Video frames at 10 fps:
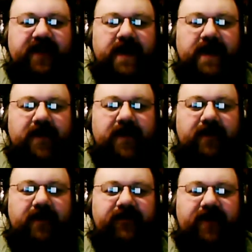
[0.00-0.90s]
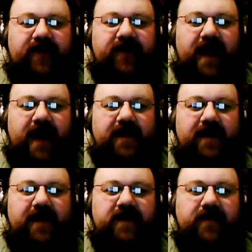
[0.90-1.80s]
out of
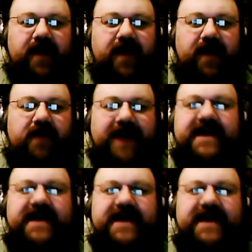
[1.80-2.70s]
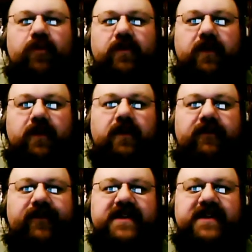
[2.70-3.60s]
IDW, like Dead World,
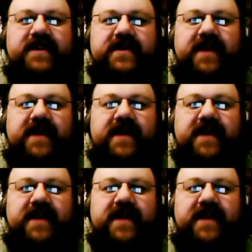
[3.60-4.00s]
for instance. Dead